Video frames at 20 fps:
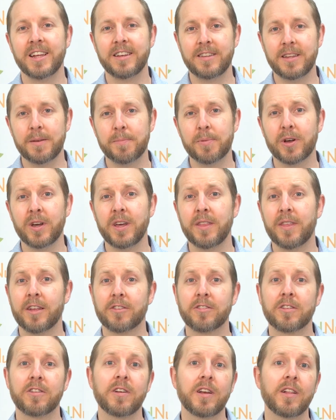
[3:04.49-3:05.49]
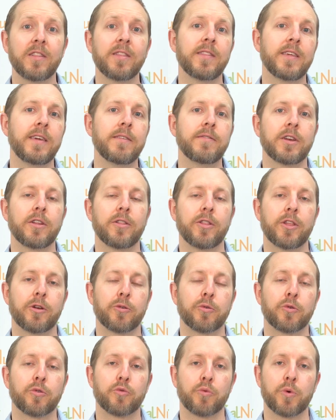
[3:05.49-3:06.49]
Typically, that's gonna leave it a
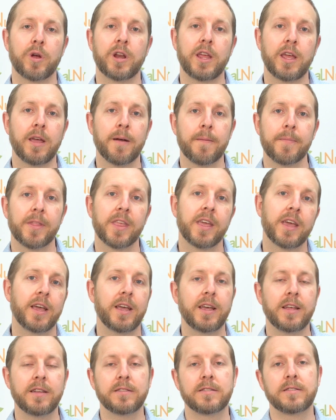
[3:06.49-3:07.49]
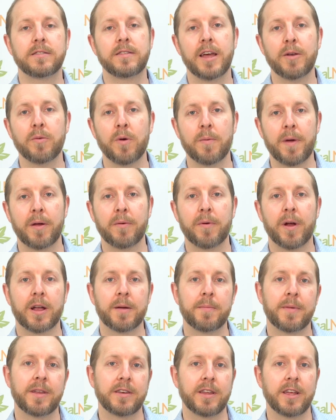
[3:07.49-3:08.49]
little gritty. Instead, what my
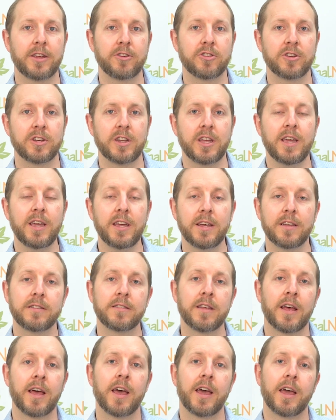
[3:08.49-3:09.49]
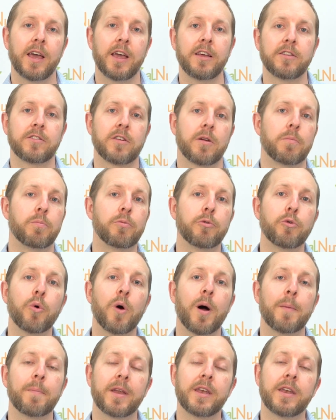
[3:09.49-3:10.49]
recommendation is brew
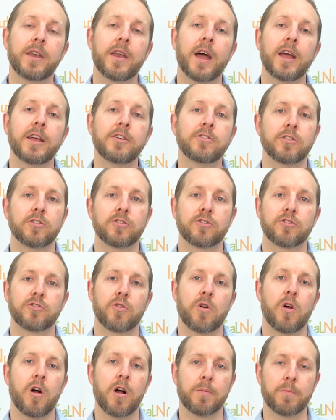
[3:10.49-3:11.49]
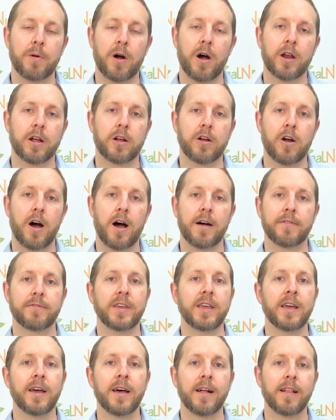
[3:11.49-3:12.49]
up a nice strong pot of
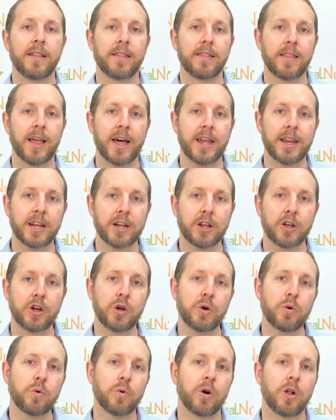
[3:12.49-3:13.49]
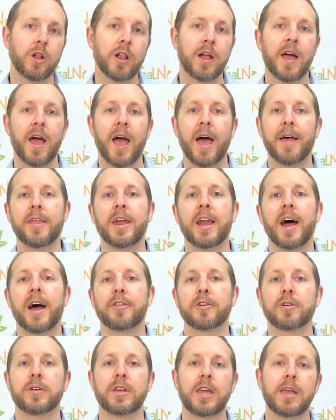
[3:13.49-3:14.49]
coffee, let it cool, and then
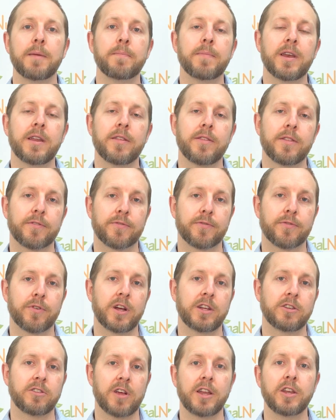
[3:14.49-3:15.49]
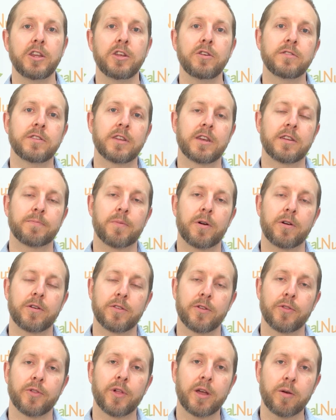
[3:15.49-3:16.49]
either keep it in the fridge and use it as part of
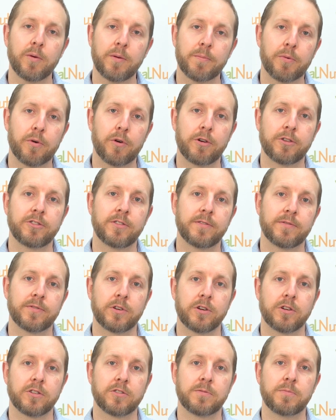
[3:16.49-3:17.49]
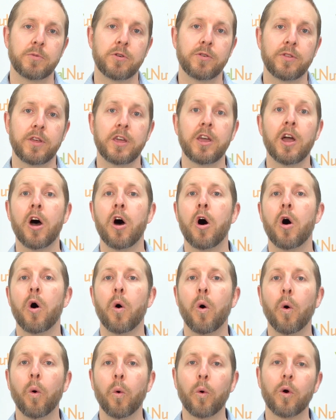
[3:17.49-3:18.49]
the liquid portion for your smoothie,
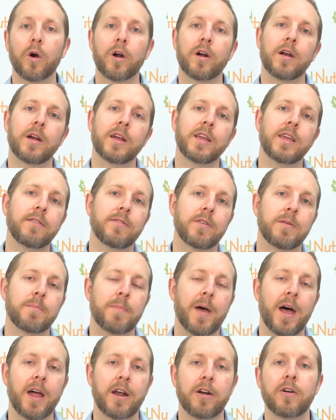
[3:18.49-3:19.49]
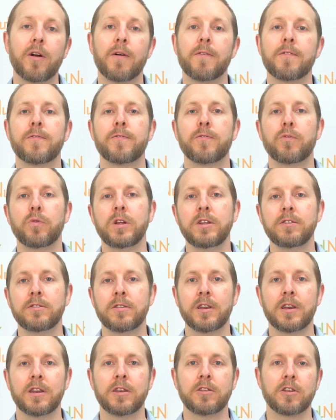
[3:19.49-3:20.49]
or even better,
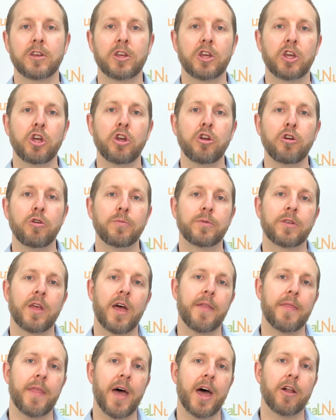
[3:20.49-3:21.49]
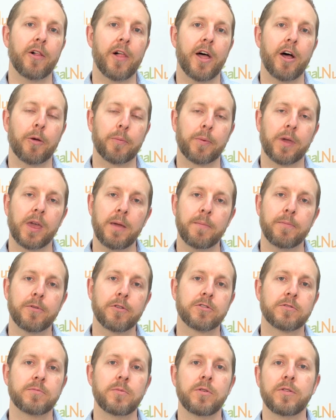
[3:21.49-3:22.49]
freeze it into cubes, and that'll help keep
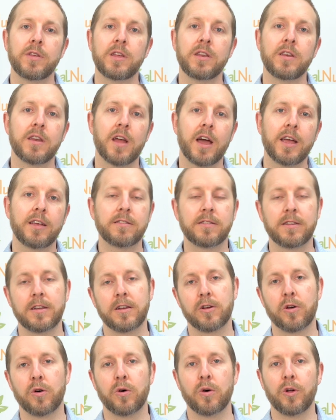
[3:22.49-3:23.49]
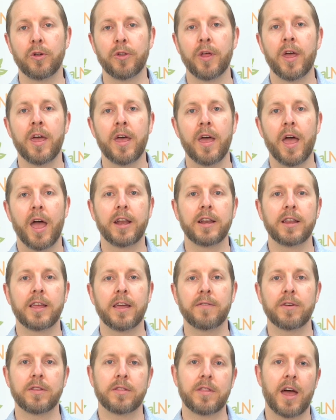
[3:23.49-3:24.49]
your smoothie nice and cold and
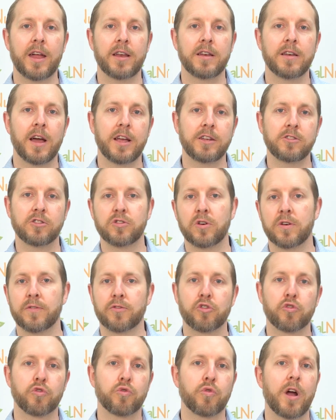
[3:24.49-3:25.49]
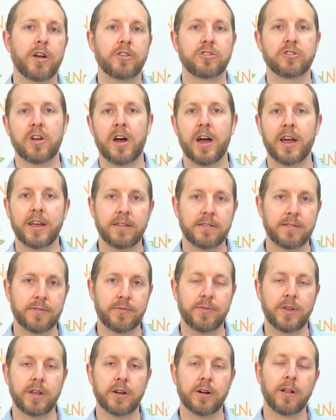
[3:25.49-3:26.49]
give it that nice sort of crushed ice
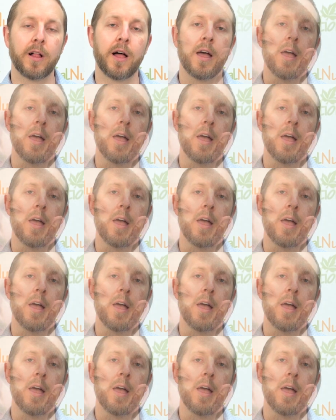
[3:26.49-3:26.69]
feel.